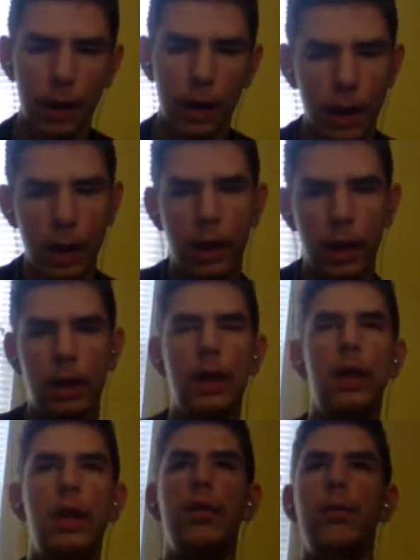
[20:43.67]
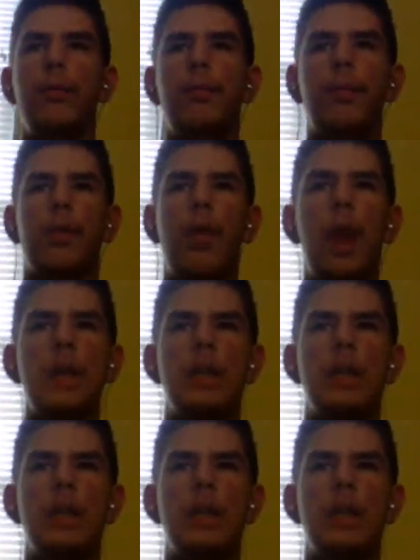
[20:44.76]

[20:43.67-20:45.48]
He, last year,